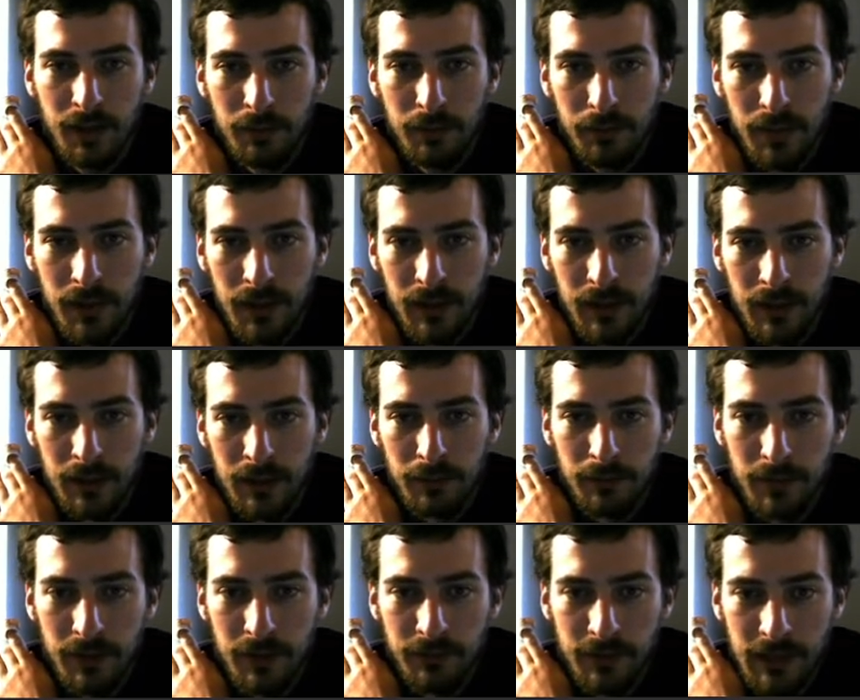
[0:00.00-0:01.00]
But
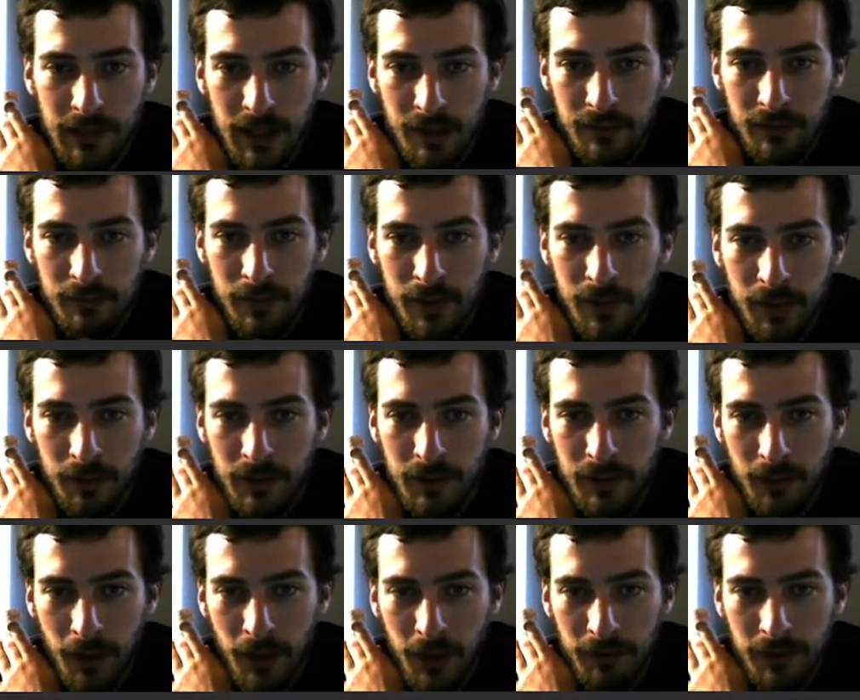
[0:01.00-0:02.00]
if you're not familiar with the
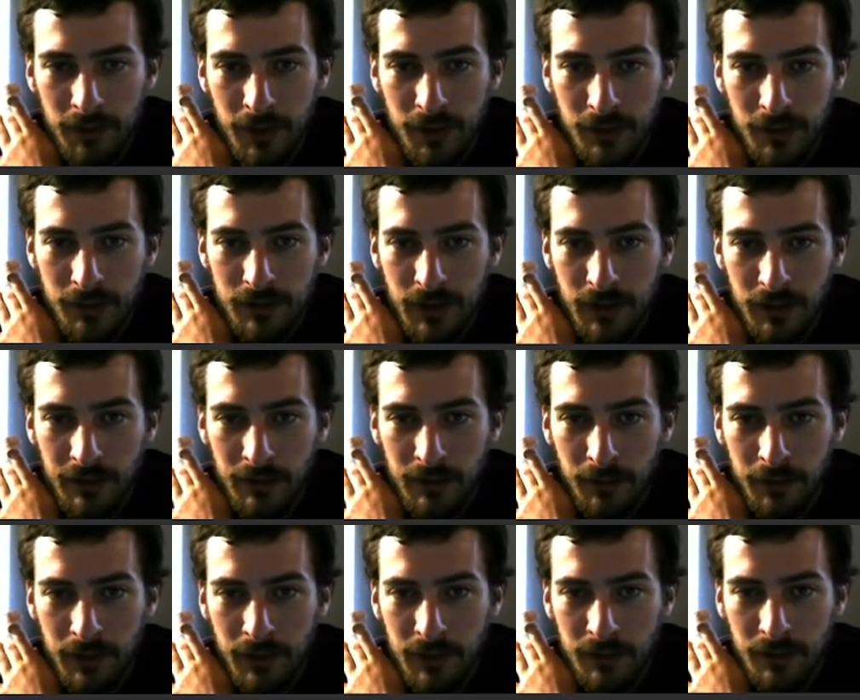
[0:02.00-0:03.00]
workflow, generally what
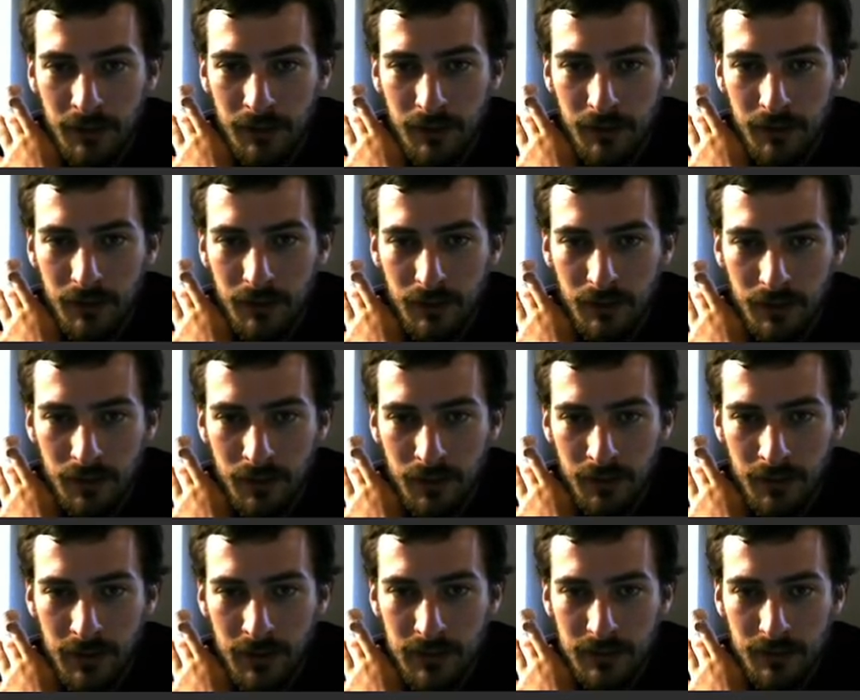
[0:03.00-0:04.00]
we're going to do
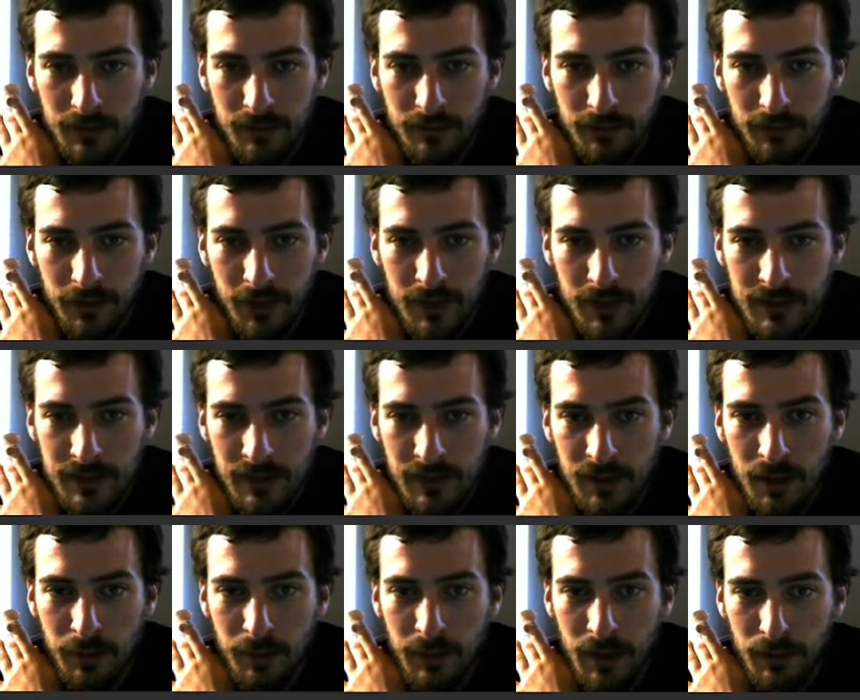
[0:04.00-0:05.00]
is first
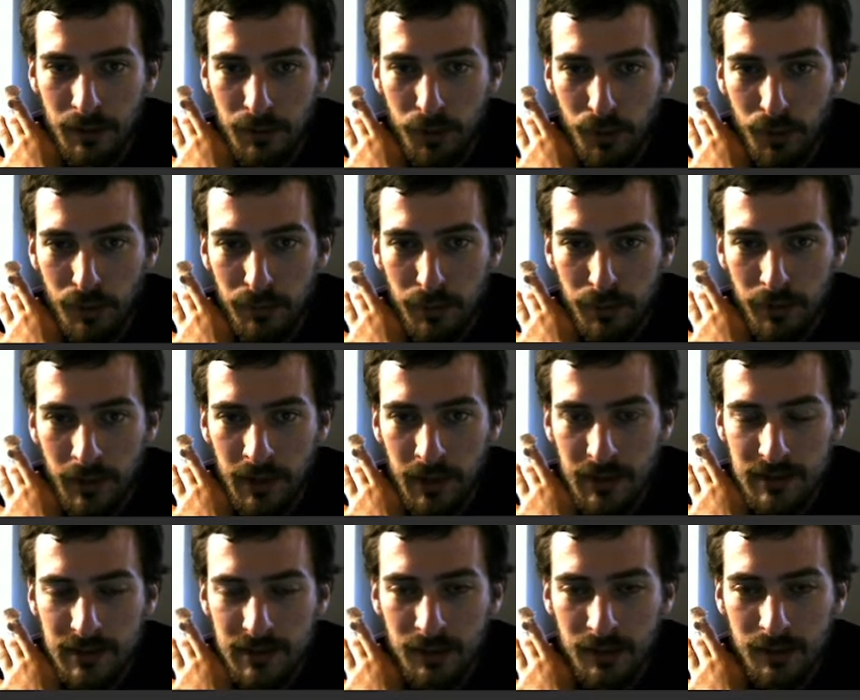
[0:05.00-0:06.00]
determine our pour point,
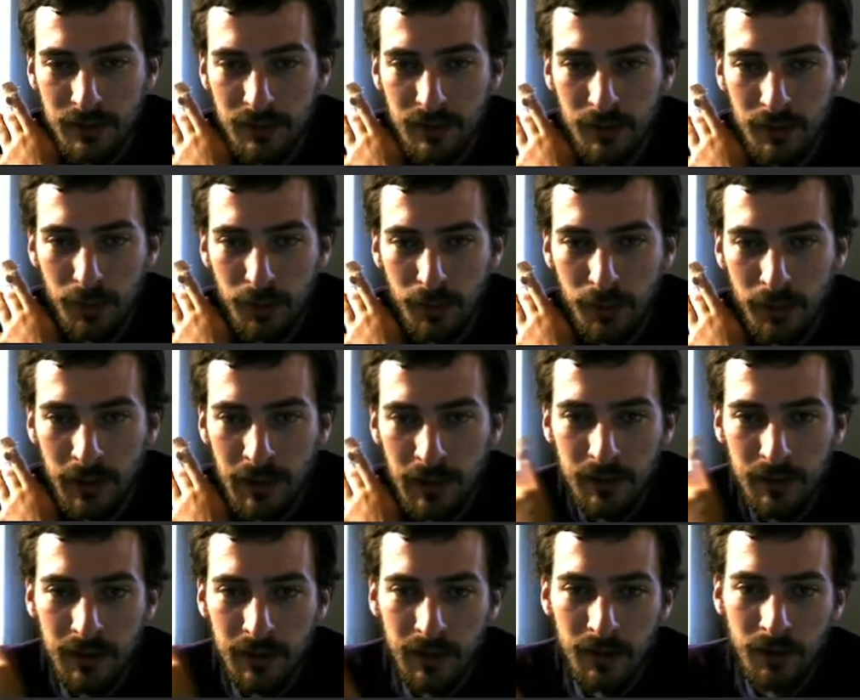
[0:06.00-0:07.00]
so the point
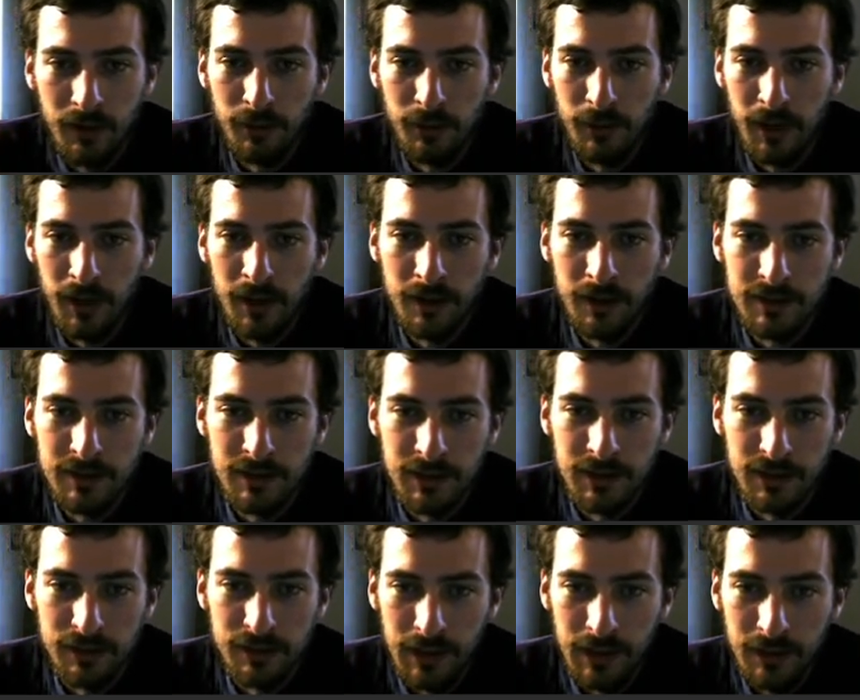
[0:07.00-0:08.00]
that all the water is going to
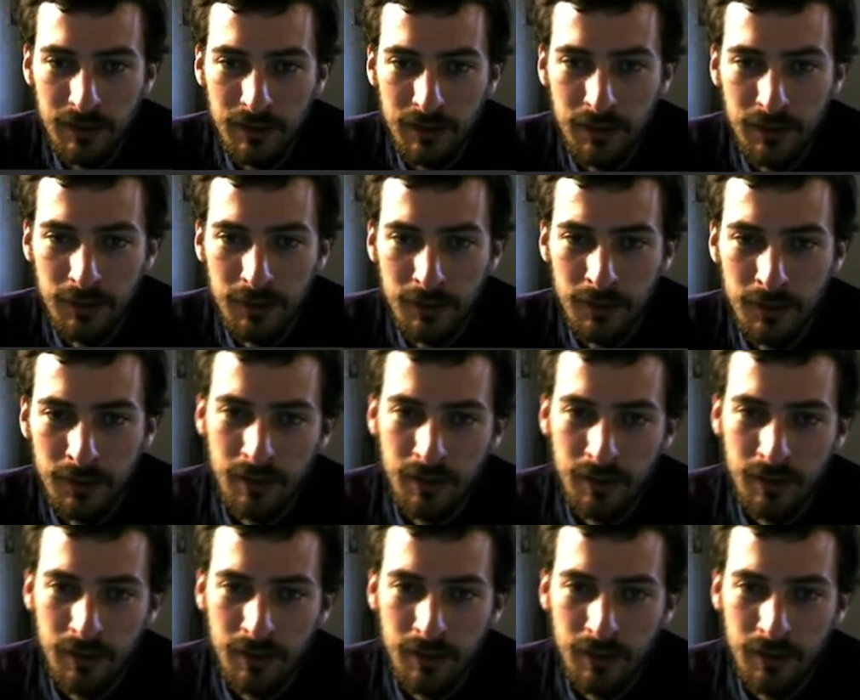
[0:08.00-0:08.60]
drain to.